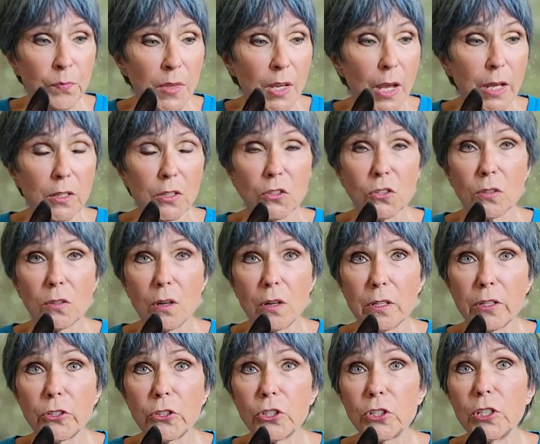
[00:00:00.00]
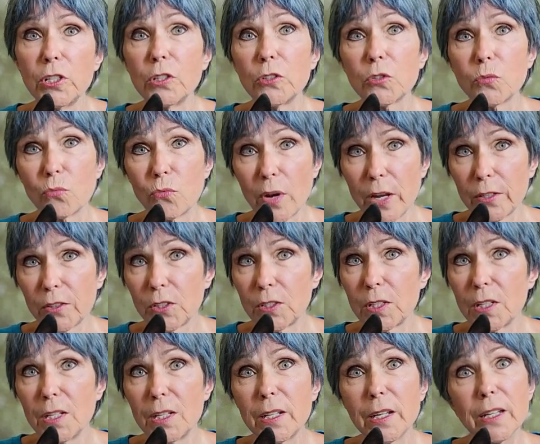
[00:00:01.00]
And as long as she is
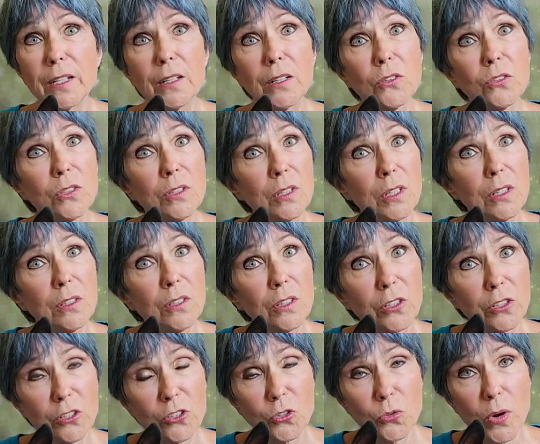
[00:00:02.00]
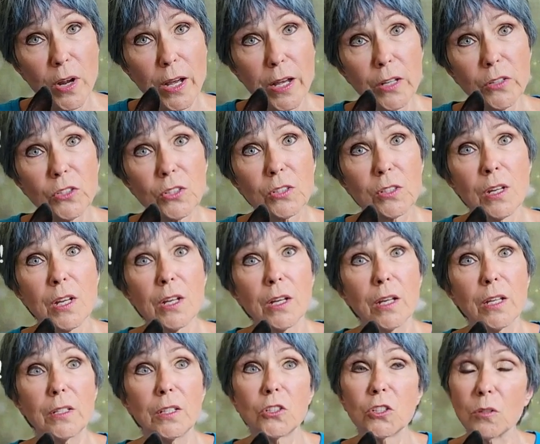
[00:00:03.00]
resting and isn't in distress
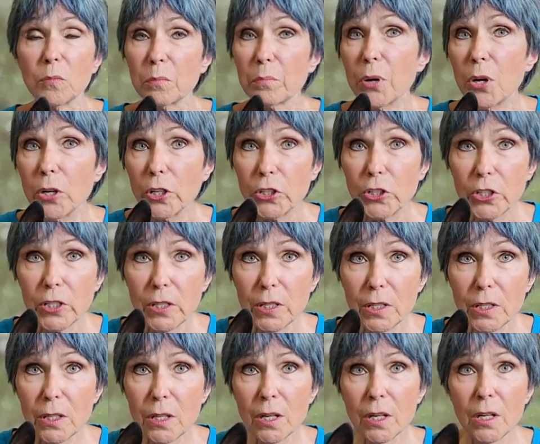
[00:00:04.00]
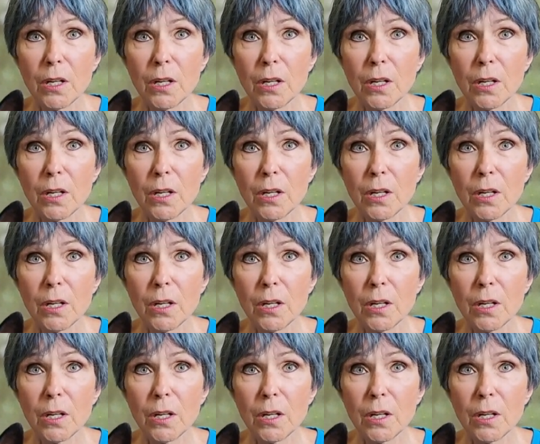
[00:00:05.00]
and isn't pushing,